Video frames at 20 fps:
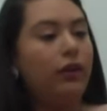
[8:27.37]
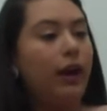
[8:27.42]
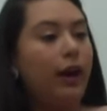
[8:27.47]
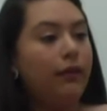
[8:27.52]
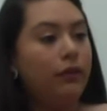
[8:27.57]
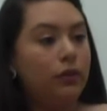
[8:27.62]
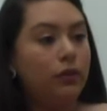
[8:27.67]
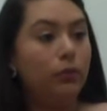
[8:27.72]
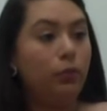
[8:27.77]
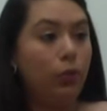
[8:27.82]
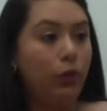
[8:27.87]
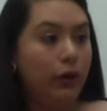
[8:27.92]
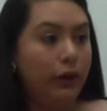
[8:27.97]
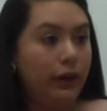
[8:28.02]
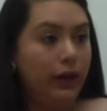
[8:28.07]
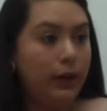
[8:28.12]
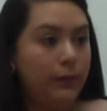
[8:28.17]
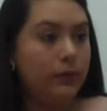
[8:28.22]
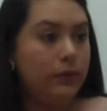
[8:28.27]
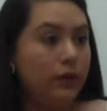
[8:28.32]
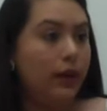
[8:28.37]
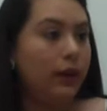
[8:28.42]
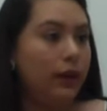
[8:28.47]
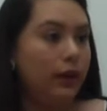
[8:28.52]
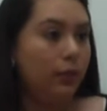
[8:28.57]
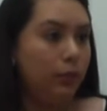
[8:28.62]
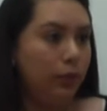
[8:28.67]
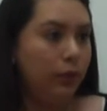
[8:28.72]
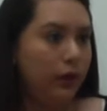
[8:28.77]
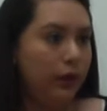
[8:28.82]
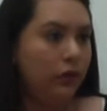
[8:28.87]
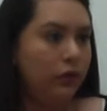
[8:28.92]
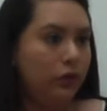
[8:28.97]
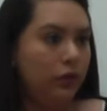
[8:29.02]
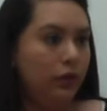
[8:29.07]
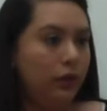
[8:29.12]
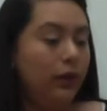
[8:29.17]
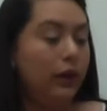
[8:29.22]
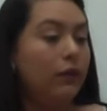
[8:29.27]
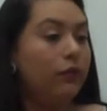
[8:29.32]
have some board games that I can
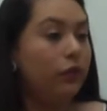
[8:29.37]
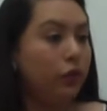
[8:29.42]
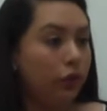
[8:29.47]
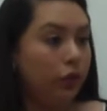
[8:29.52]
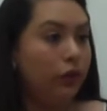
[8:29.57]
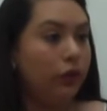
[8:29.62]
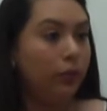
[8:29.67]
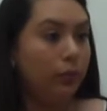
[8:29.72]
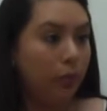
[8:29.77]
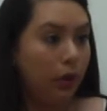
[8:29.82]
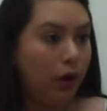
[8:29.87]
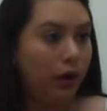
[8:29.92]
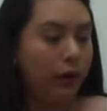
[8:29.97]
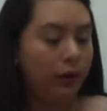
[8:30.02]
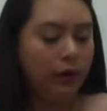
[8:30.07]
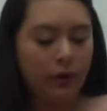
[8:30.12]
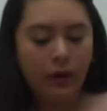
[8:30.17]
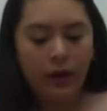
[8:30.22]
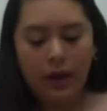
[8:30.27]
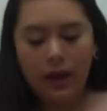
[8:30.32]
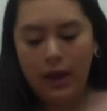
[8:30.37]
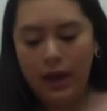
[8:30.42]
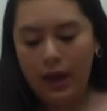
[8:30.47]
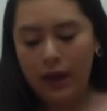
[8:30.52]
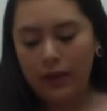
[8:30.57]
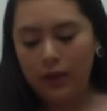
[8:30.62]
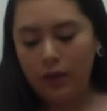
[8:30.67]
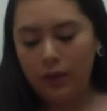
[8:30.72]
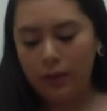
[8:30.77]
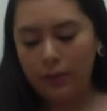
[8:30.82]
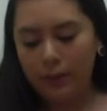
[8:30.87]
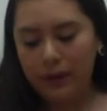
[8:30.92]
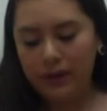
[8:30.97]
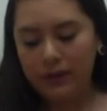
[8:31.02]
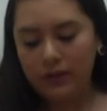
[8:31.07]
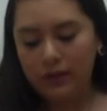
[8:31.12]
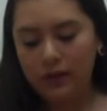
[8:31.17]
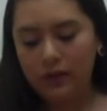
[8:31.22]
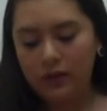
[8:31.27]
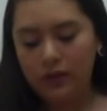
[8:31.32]
give to her tomorrow, and they'll
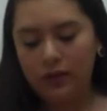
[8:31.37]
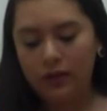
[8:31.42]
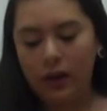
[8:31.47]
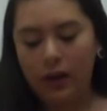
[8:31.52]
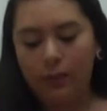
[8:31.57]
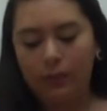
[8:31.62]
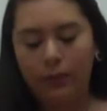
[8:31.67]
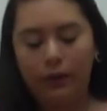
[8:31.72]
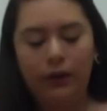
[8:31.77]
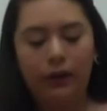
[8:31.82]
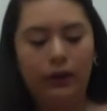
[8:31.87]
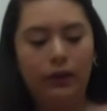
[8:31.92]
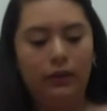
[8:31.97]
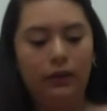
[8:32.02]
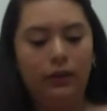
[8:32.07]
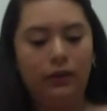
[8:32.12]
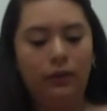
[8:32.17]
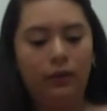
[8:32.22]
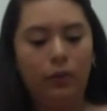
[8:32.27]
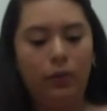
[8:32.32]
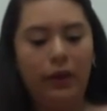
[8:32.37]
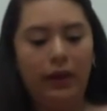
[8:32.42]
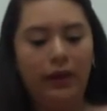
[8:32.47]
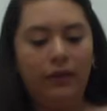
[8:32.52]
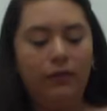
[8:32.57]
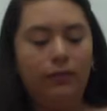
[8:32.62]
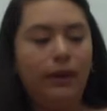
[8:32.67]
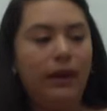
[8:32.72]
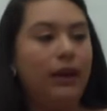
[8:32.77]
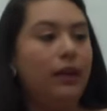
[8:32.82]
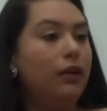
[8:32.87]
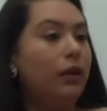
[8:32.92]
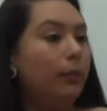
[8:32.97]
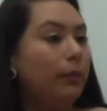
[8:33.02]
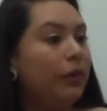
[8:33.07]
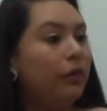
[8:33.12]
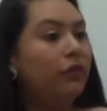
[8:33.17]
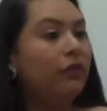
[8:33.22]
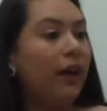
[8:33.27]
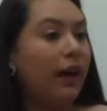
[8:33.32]
basically just help her in a way of making
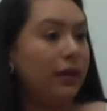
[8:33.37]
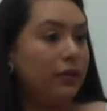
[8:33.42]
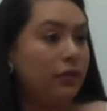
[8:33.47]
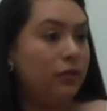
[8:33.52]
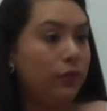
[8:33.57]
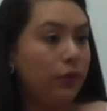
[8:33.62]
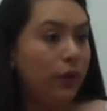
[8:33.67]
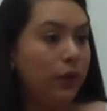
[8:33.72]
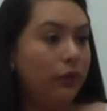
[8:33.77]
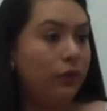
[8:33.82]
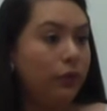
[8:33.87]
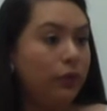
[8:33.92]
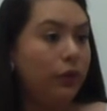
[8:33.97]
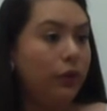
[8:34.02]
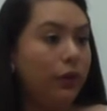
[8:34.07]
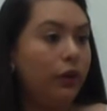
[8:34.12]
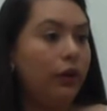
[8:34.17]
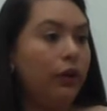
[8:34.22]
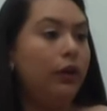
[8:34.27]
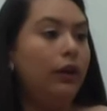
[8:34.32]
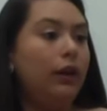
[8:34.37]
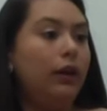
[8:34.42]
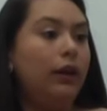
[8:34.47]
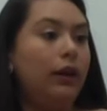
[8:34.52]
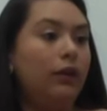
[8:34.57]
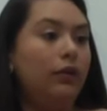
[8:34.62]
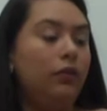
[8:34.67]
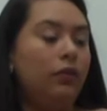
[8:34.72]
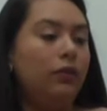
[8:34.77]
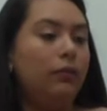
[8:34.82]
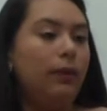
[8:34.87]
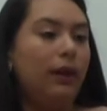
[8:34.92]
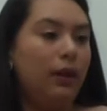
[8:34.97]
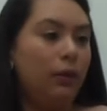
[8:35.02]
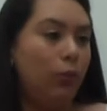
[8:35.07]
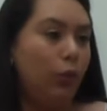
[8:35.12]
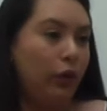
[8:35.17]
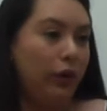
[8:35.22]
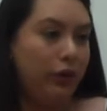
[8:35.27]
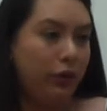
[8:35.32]
number facts fun for her and just make it
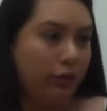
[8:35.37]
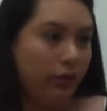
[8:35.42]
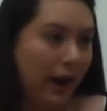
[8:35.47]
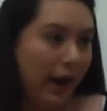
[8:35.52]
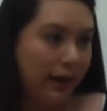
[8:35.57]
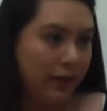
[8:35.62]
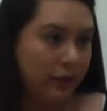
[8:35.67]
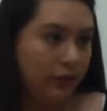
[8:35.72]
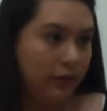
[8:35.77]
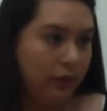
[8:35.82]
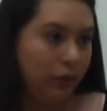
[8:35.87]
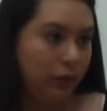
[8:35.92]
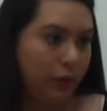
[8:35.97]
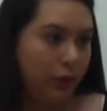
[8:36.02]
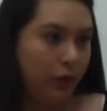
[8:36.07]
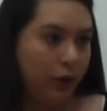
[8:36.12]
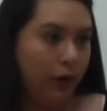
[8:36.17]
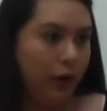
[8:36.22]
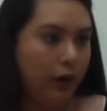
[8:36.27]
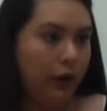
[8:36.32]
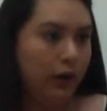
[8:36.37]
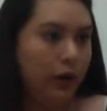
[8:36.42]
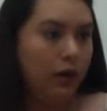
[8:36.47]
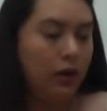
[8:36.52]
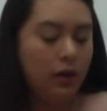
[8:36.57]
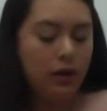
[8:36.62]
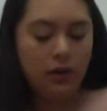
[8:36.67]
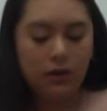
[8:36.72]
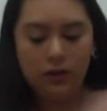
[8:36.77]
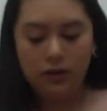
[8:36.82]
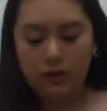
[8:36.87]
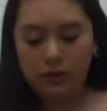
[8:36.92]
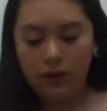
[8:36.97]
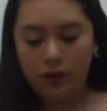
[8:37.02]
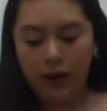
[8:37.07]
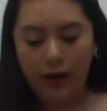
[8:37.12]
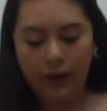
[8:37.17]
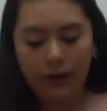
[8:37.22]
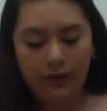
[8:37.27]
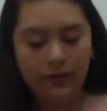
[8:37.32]
more interactive with her. So
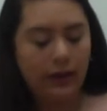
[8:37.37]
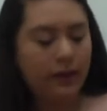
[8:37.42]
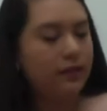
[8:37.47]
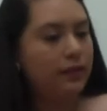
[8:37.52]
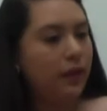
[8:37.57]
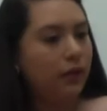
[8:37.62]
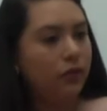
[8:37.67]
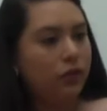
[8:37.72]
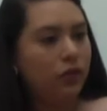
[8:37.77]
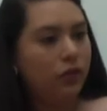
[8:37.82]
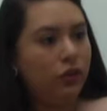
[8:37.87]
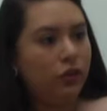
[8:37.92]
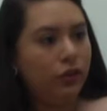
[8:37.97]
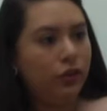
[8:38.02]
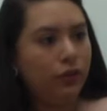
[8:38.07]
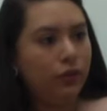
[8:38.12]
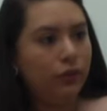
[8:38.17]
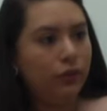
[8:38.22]
how does that sound to you?